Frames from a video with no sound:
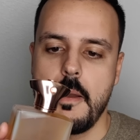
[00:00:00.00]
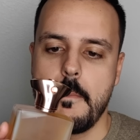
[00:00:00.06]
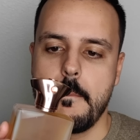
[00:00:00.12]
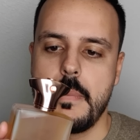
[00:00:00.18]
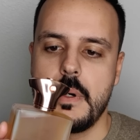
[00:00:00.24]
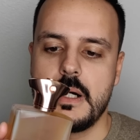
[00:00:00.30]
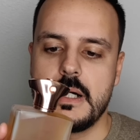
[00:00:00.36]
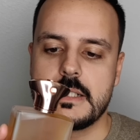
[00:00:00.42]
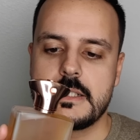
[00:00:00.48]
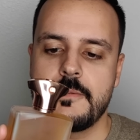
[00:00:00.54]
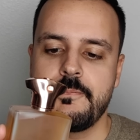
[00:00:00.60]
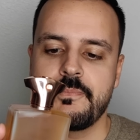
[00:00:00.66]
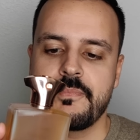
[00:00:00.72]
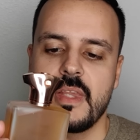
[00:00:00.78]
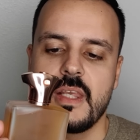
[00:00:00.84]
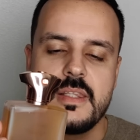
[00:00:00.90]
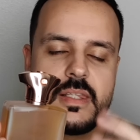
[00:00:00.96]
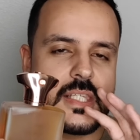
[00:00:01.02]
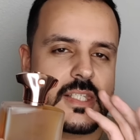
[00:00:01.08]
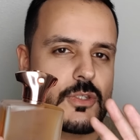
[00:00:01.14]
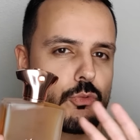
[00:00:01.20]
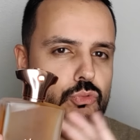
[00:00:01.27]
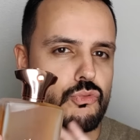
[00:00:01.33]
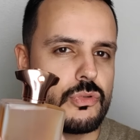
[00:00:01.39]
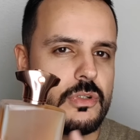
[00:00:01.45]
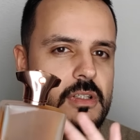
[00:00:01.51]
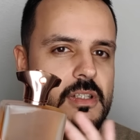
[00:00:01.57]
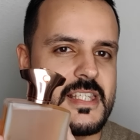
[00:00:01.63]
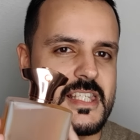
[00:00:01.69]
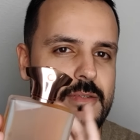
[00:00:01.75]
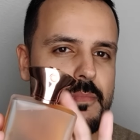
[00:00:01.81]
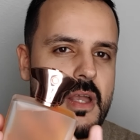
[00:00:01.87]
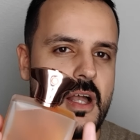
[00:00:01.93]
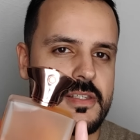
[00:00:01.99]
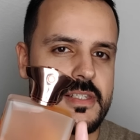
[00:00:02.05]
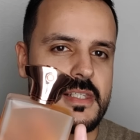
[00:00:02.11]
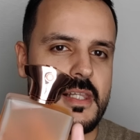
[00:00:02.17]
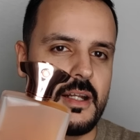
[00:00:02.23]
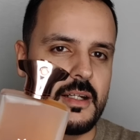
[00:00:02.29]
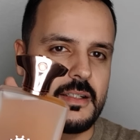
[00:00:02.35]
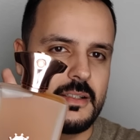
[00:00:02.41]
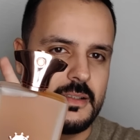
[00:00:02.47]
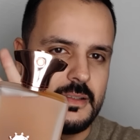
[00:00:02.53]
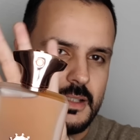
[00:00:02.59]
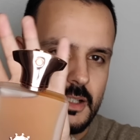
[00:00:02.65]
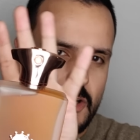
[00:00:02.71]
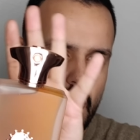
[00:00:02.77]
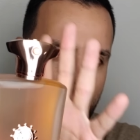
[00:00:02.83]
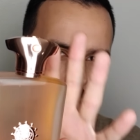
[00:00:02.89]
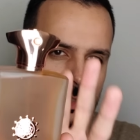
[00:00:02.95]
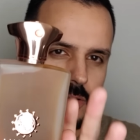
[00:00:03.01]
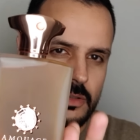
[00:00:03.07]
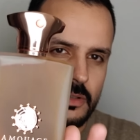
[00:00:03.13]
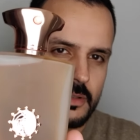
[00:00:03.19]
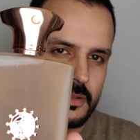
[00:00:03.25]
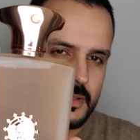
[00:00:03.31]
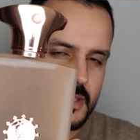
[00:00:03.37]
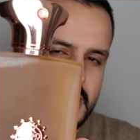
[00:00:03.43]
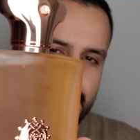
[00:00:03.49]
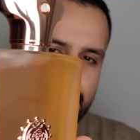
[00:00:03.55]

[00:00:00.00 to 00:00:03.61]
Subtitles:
But this really smells like the color, this